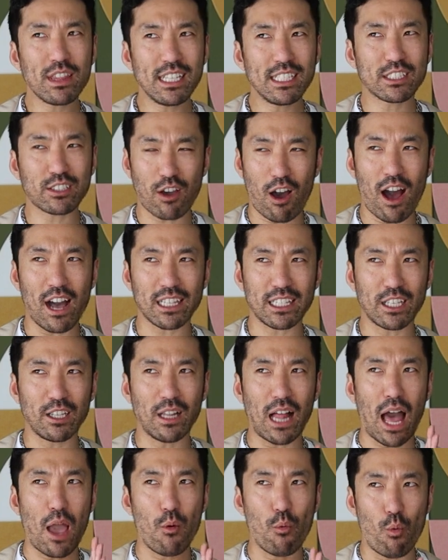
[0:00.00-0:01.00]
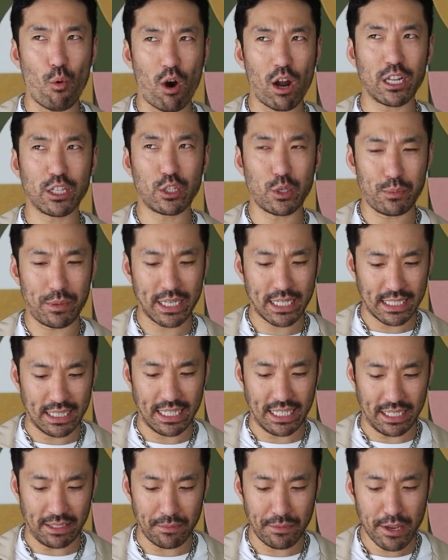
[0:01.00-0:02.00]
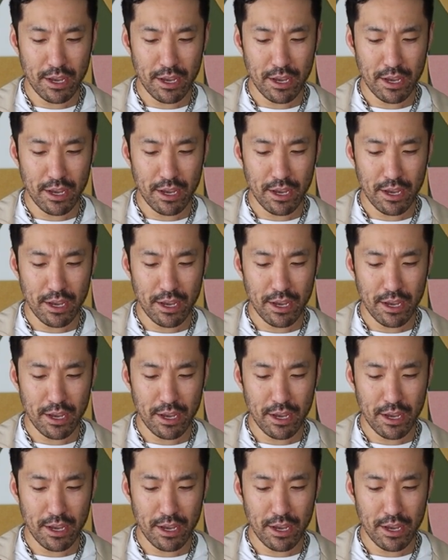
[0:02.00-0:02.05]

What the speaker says: this cocktail, I want it to be clean.